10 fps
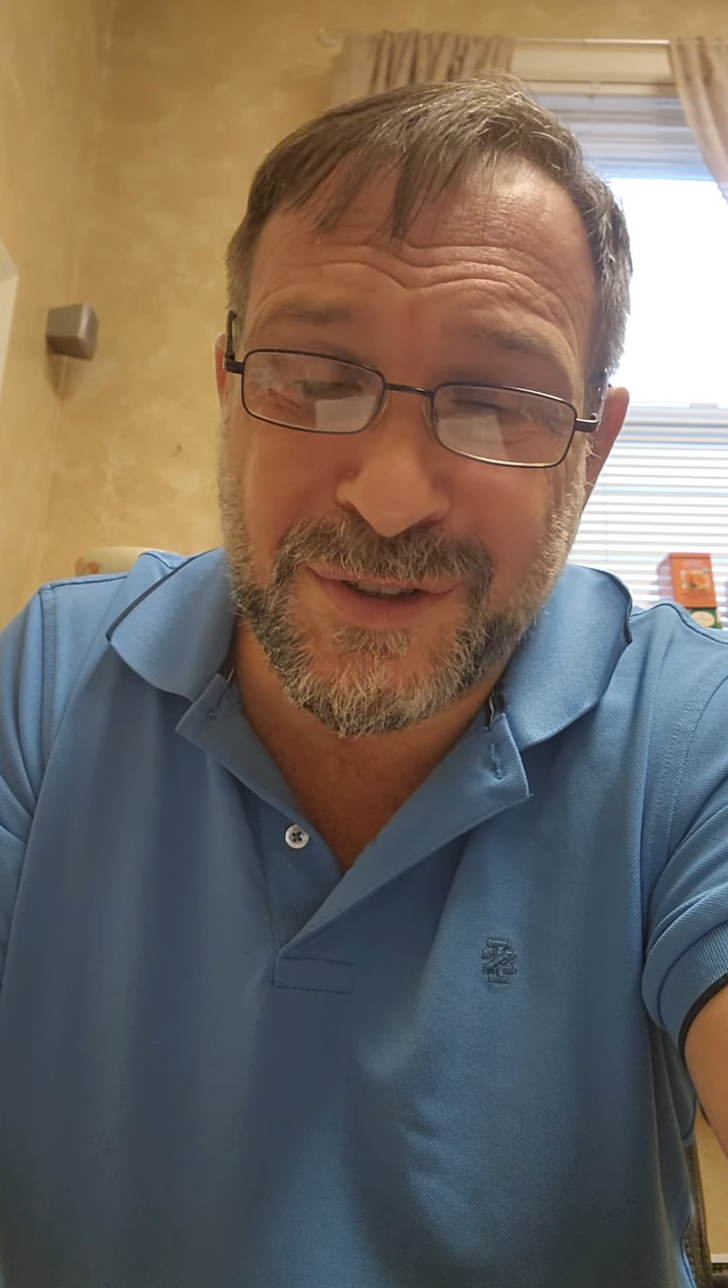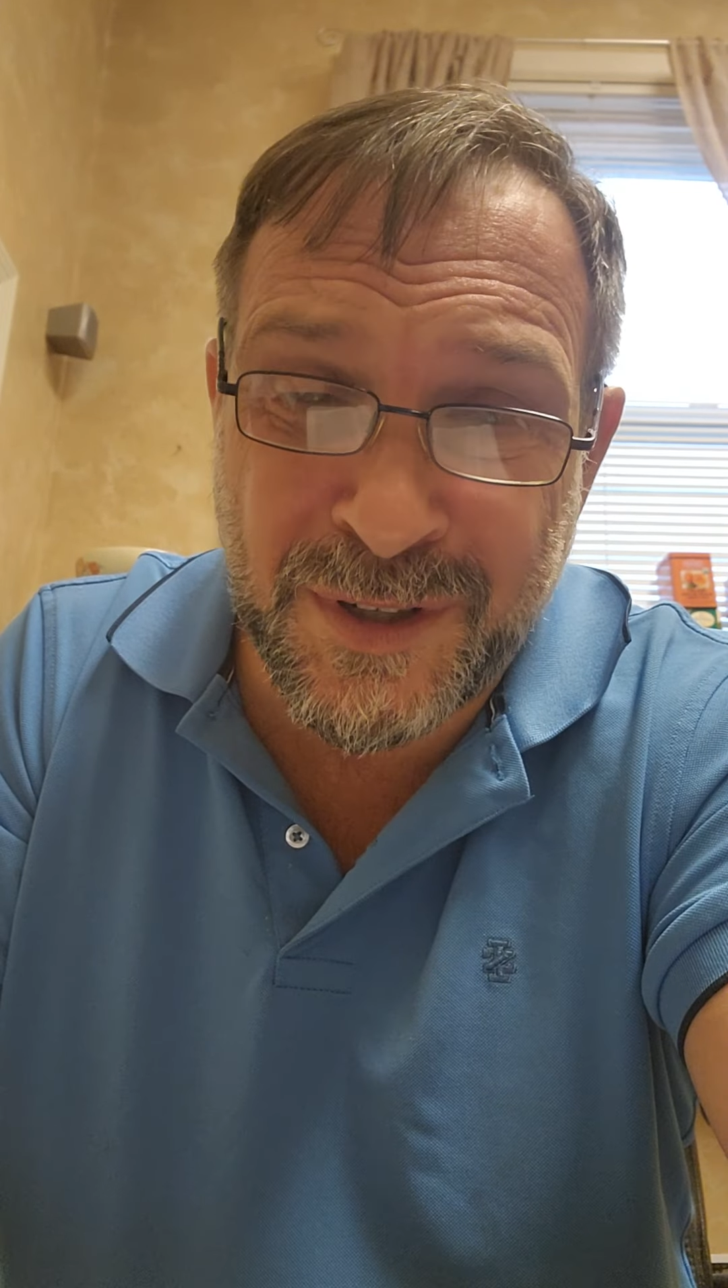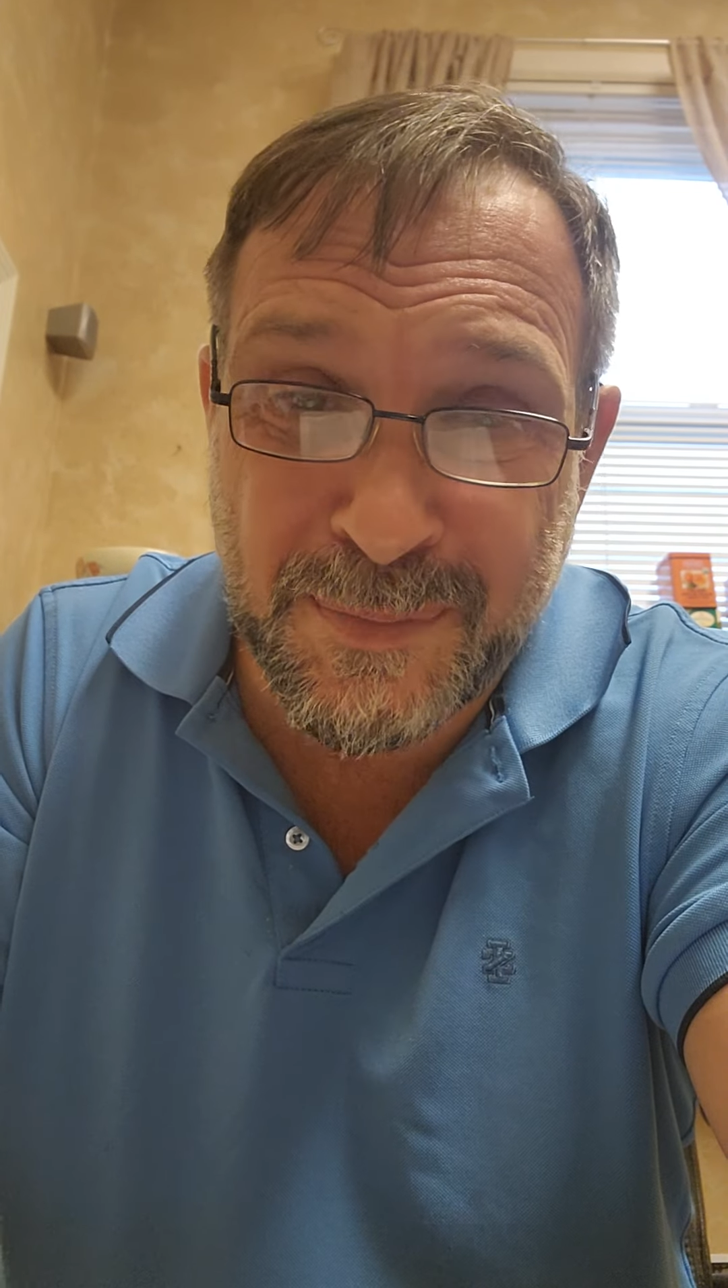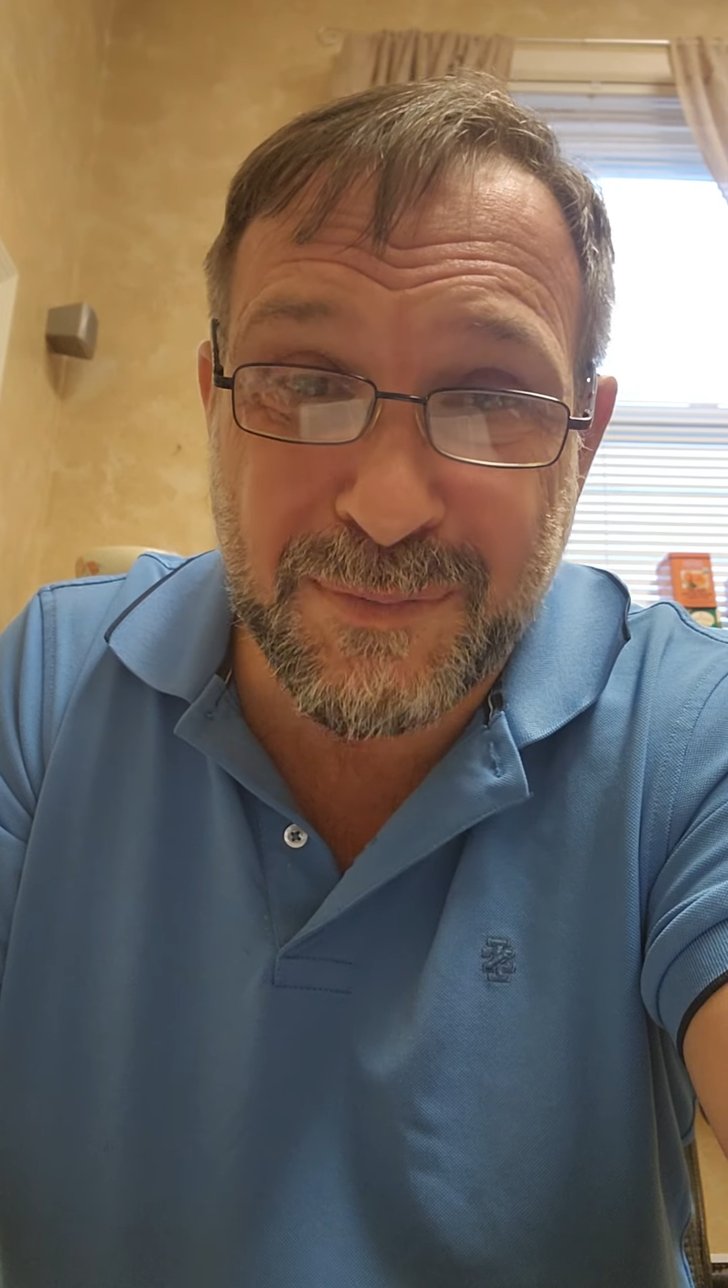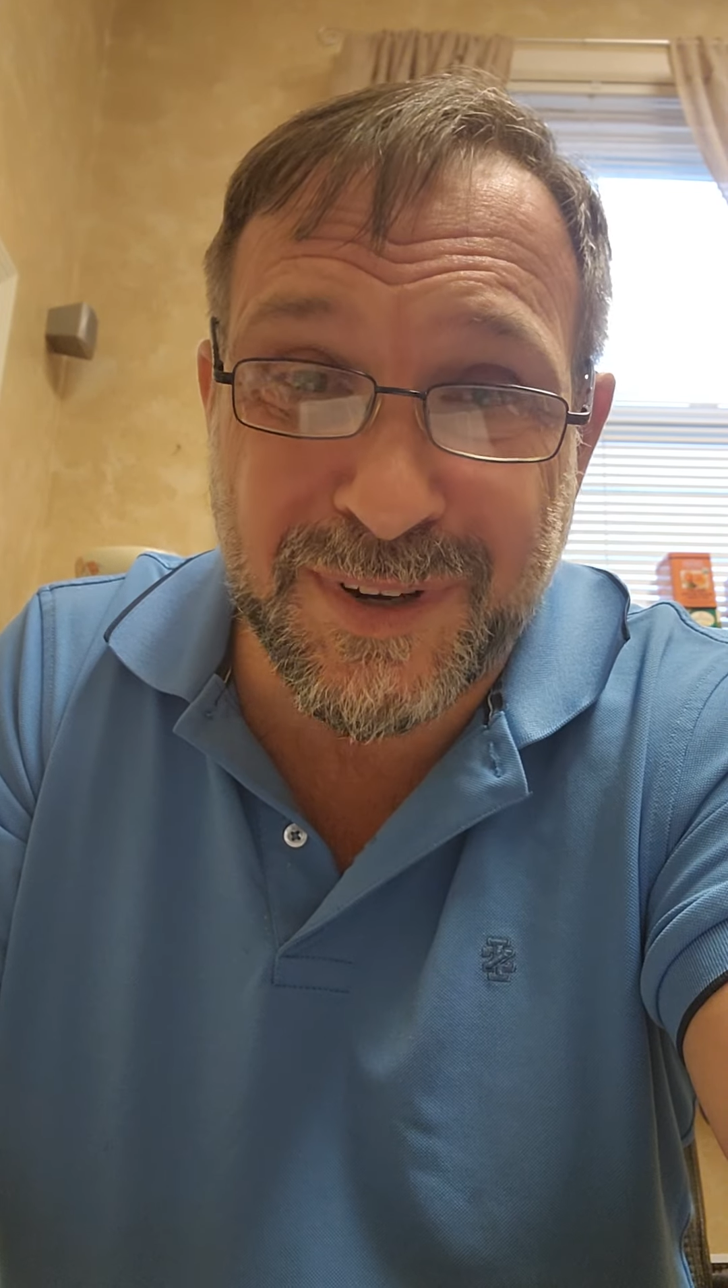You're
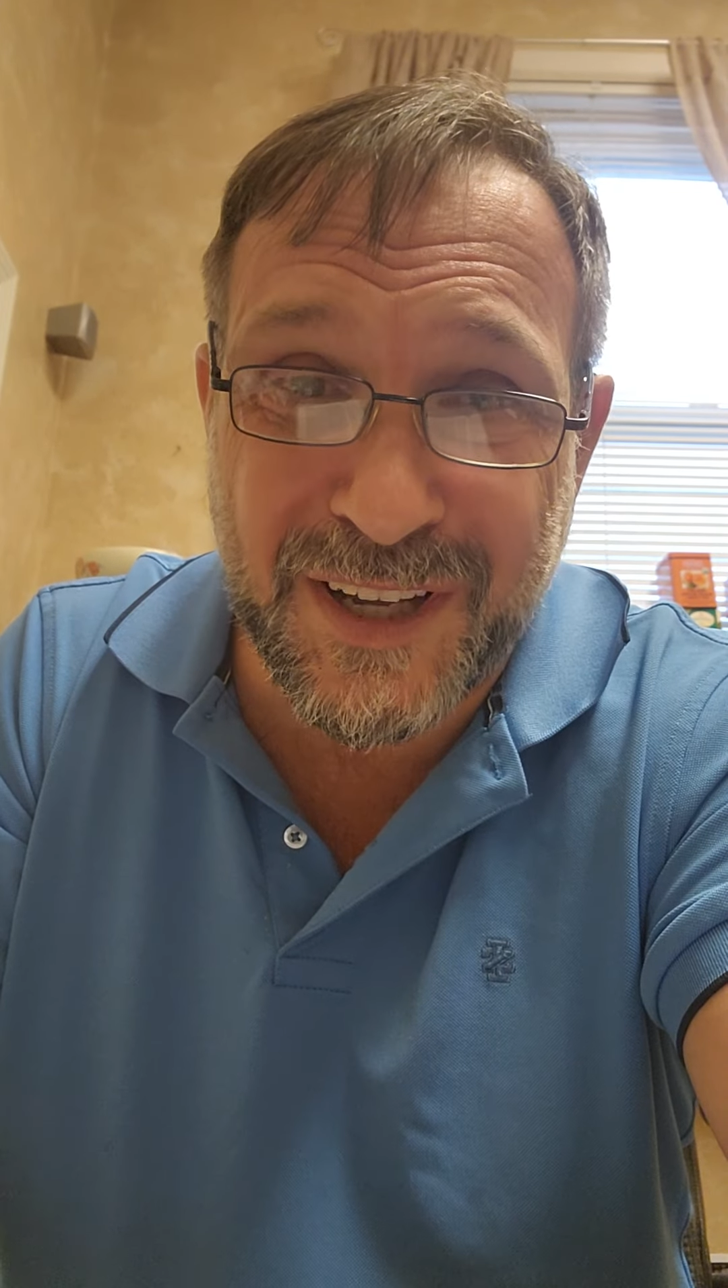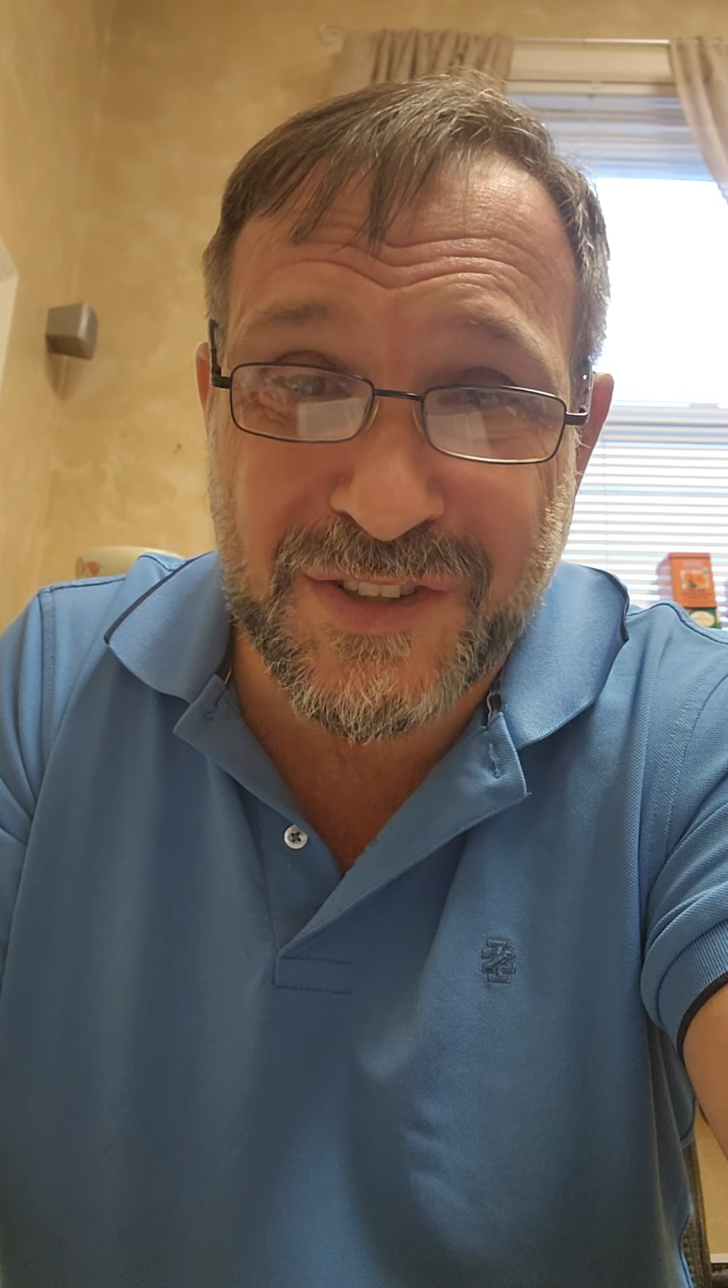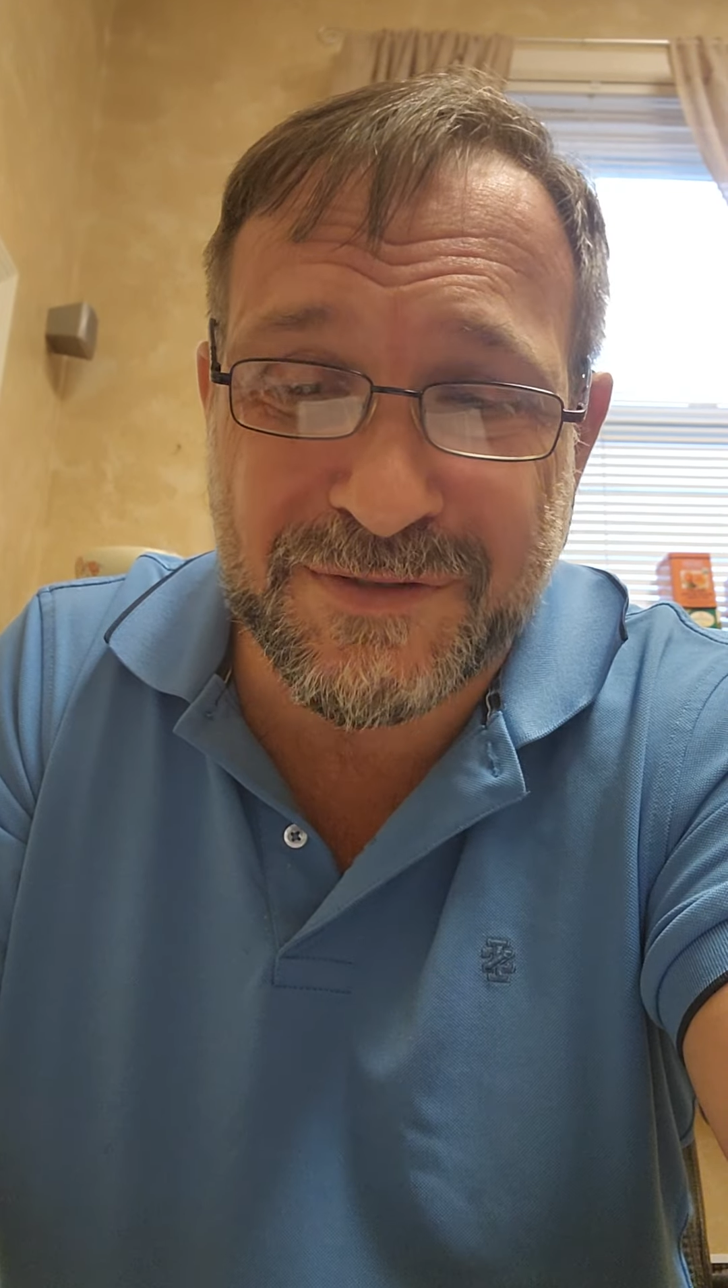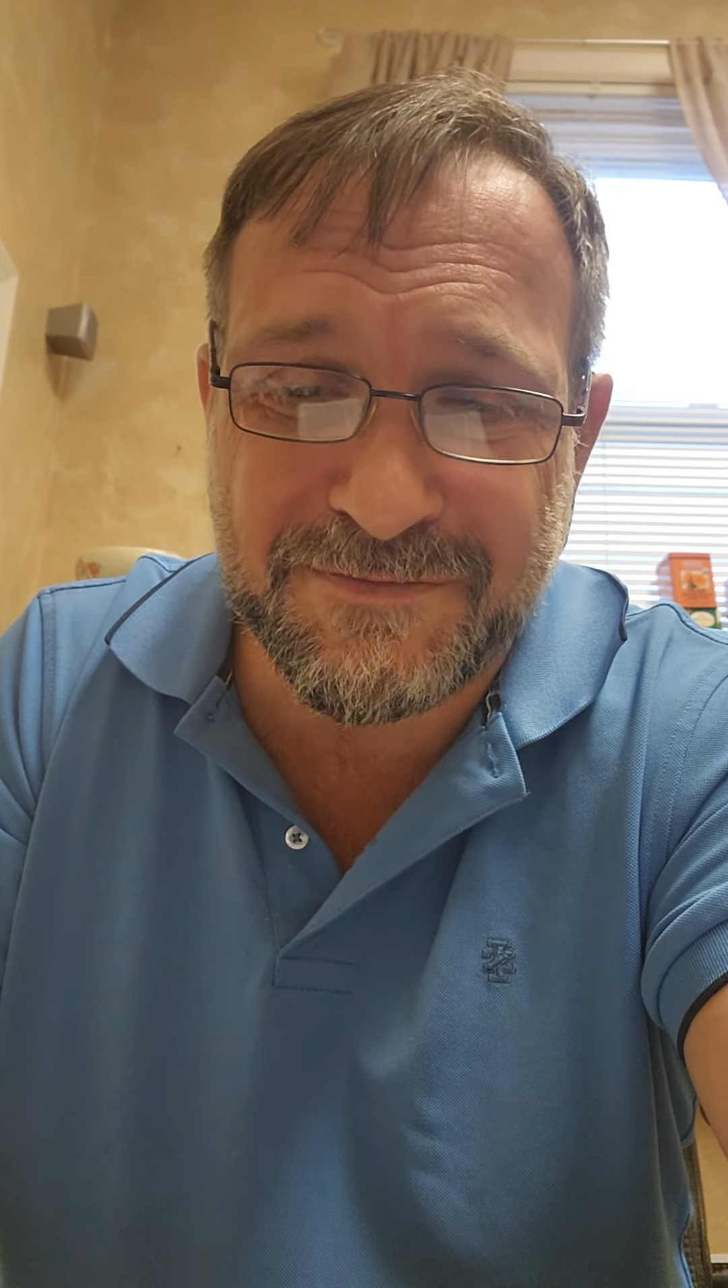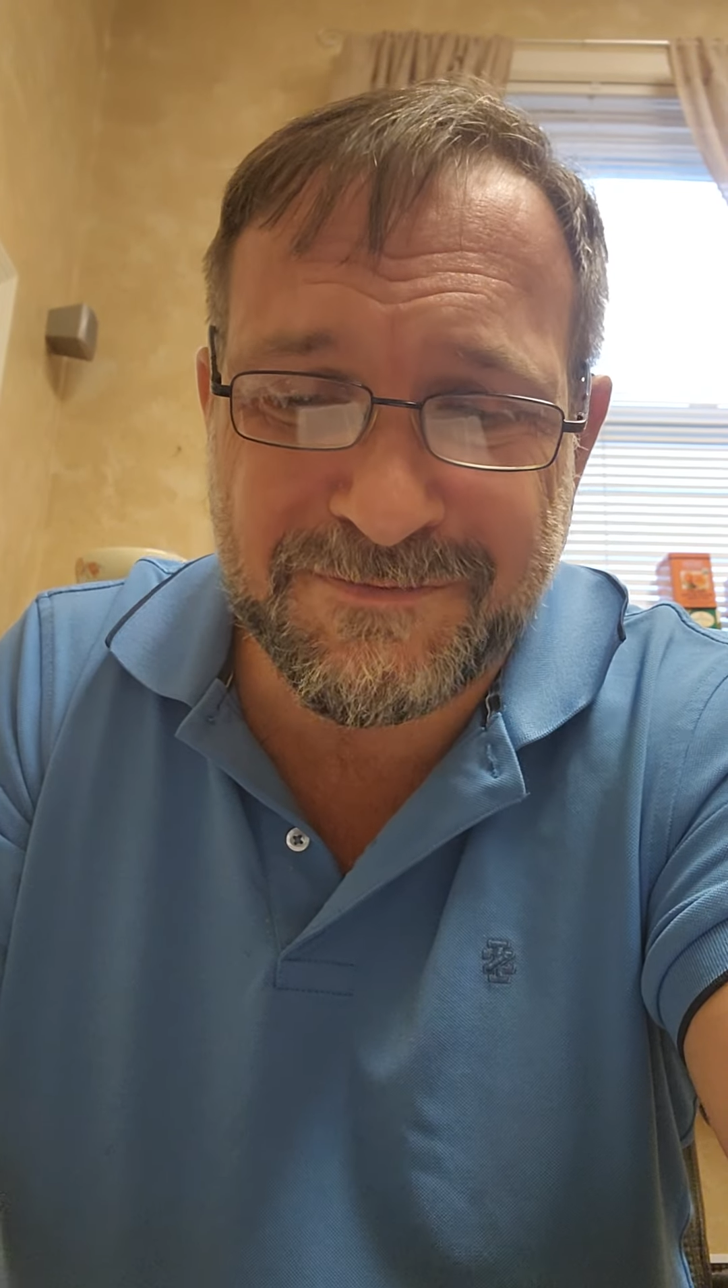gonna be blessed.